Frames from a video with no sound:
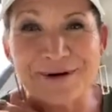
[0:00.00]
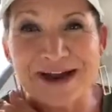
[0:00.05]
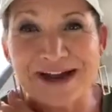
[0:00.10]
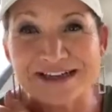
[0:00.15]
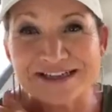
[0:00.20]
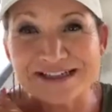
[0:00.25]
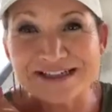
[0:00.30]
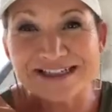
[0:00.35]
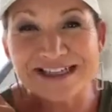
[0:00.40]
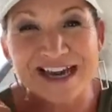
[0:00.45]
I
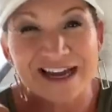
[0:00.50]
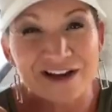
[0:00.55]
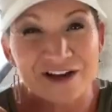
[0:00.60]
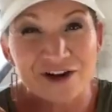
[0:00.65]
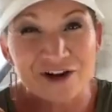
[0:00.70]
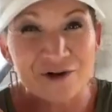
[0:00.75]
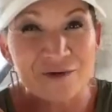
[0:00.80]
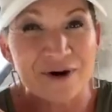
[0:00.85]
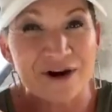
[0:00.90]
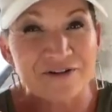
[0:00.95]
just had
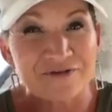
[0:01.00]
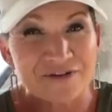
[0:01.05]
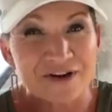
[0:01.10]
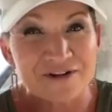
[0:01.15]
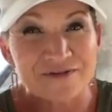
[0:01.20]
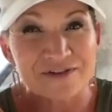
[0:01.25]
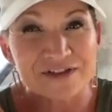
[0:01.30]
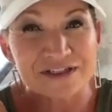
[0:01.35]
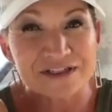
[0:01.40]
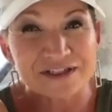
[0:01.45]
new
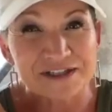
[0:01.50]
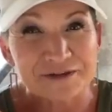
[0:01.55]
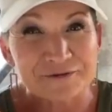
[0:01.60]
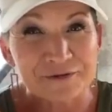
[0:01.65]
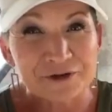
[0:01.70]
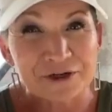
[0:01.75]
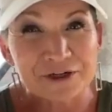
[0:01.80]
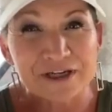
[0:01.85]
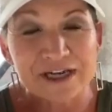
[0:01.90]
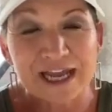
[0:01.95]
alfalfa
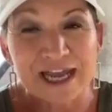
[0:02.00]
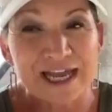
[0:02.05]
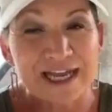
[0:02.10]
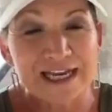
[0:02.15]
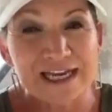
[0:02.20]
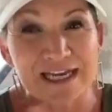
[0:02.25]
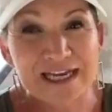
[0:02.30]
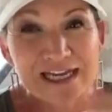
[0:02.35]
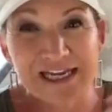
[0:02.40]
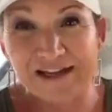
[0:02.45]
delivered,
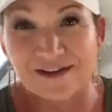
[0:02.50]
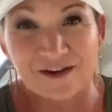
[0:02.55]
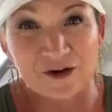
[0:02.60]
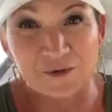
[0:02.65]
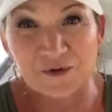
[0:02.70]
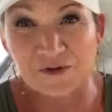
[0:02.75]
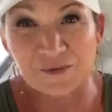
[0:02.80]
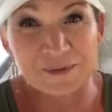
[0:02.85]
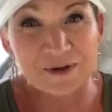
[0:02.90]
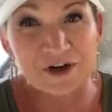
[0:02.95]
and he's
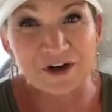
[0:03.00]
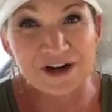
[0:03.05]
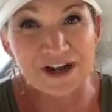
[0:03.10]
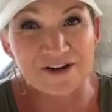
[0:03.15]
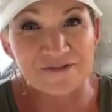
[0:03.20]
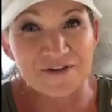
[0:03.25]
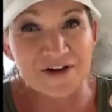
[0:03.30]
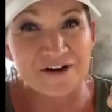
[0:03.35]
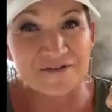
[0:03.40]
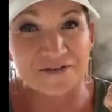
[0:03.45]
always been on
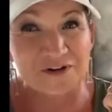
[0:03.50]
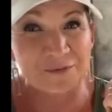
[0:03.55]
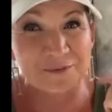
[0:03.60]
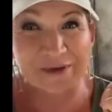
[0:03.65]
alfalfa.